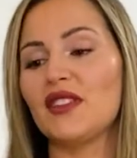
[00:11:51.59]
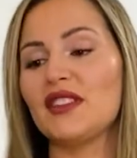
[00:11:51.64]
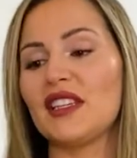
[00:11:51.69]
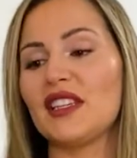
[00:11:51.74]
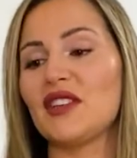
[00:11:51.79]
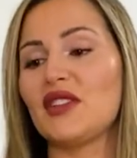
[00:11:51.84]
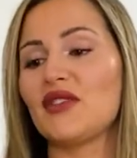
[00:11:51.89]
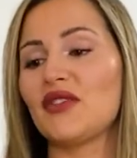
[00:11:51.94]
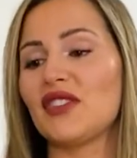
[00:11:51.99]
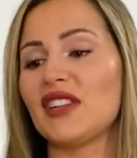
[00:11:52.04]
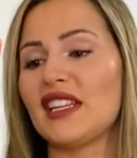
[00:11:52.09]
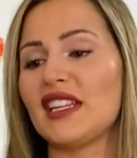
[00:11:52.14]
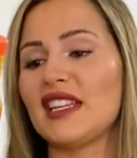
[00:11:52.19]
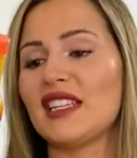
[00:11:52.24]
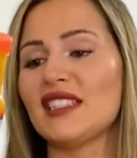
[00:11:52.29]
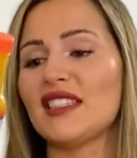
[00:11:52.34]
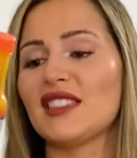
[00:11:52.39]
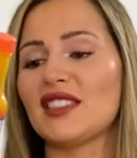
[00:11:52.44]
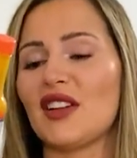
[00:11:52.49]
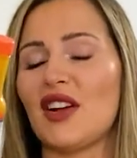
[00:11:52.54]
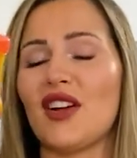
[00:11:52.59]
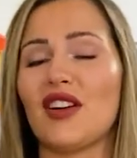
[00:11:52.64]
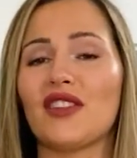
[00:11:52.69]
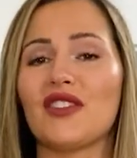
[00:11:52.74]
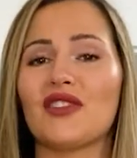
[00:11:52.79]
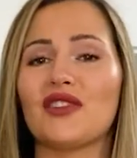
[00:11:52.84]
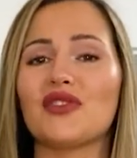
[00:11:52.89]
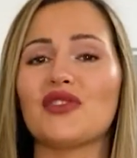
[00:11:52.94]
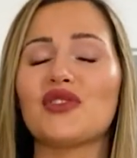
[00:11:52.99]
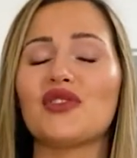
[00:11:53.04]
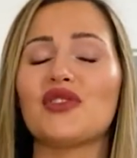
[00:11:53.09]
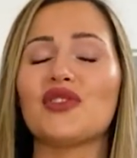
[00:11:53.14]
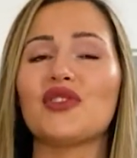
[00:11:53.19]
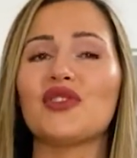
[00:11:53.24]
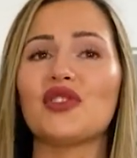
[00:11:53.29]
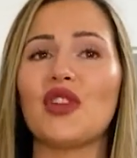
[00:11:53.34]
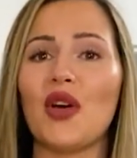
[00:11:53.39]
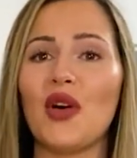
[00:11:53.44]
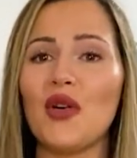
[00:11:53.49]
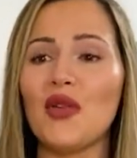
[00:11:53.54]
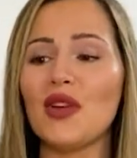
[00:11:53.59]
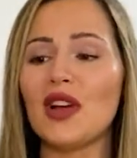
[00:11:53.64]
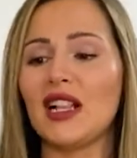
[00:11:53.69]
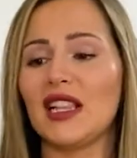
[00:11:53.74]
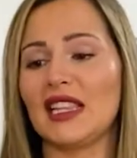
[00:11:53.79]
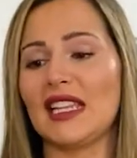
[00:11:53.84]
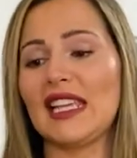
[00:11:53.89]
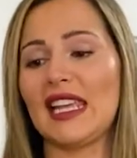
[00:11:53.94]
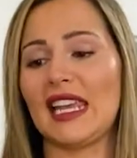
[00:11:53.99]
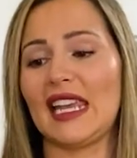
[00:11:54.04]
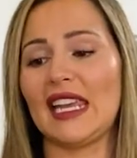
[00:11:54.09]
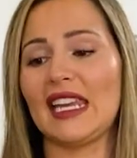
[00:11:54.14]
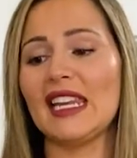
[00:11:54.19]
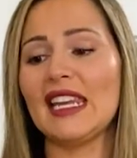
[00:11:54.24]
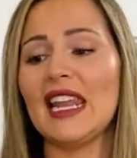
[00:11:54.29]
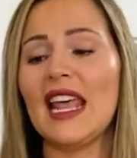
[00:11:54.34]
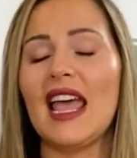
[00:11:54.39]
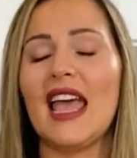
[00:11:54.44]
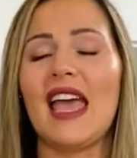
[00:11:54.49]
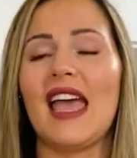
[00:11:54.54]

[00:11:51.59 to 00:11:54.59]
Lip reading: The ingredients are so clean,